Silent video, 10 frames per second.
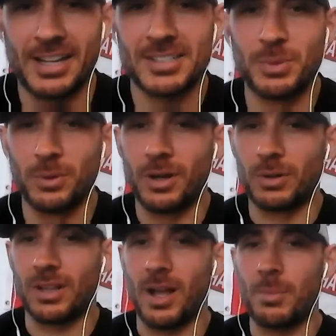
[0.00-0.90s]
guess we were
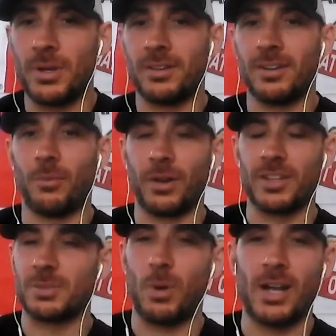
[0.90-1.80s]
out climbing on one
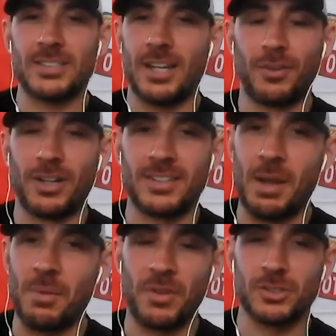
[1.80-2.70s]
of the spots. I forget the
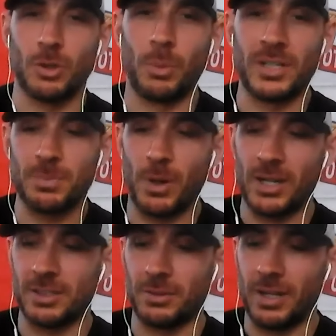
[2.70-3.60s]
name. There's so many
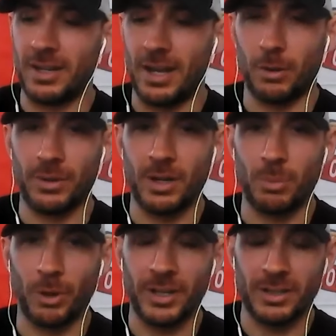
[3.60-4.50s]
spots out in
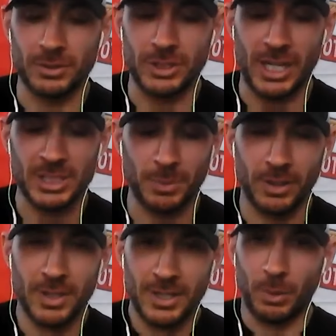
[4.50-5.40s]
Alberta and
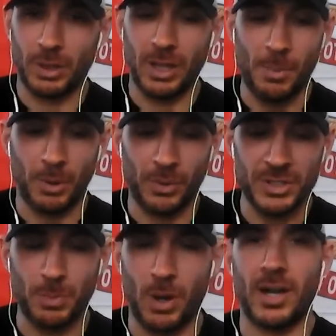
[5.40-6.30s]
Jasper. We're climbing on one of
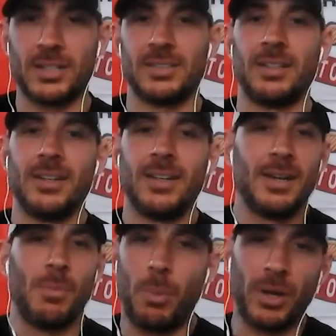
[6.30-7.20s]
the spots, and
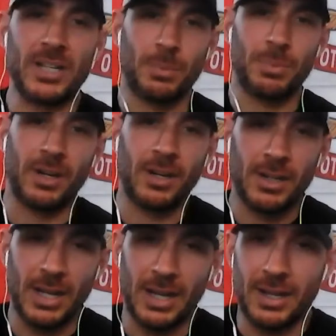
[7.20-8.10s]
my buddy's up
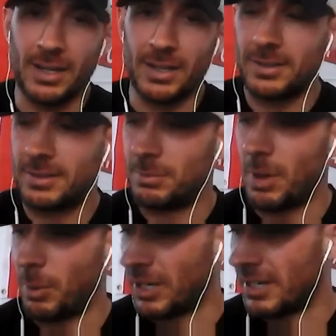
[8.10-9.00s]
there.
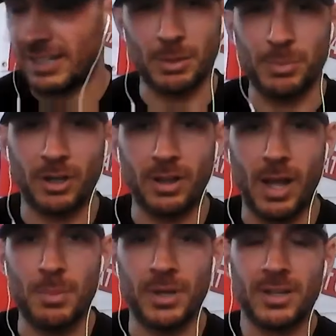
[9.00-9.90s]
My buddy Nick's up there
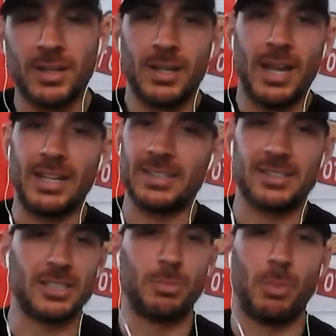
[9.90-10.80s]
climbing, and he
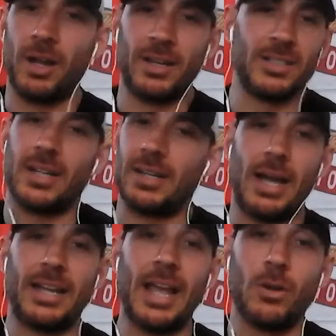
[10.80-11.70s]
gets this spot, and he's like,
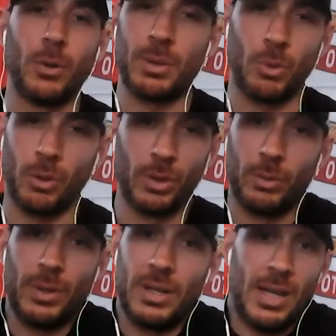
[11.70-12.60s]
I can't go anymore.
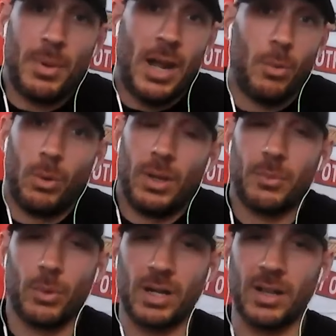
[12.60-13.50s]

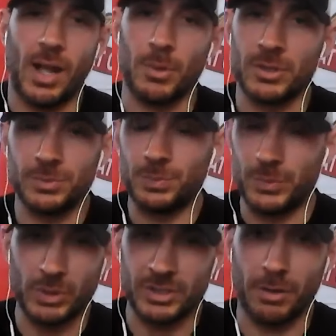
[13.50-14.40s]
We're not climbers.
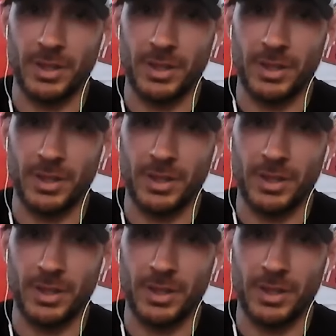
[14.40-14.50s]
It wasn't